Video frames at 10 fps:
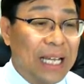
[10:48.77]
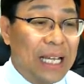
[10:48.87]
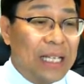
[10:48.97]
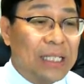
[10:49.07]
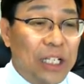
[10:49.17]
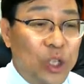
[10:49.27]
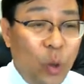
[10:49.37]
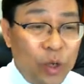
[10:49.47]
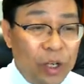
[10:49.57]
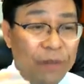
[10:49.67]
So
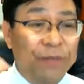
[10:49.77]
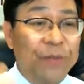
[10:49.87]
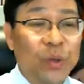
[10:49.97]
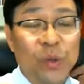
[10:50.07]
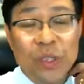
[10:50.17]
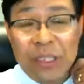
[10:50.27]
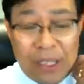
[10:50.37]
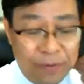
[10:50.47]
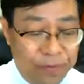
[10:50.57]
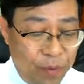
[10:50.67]
don't confuse
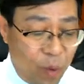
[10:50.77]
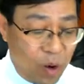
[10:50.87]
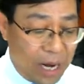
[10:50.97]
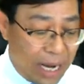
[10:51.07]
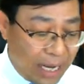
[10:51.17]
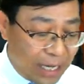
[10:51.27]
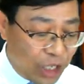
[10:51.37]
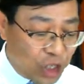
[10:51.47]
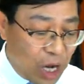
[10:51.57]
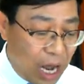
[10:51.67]
for like a
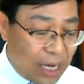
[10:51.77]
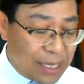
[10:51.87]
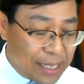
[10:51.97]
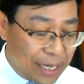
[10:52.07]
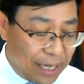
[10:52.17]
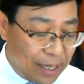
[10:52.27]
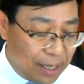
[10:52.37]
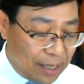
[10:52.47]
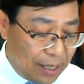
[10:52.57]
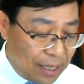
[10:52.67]
child care,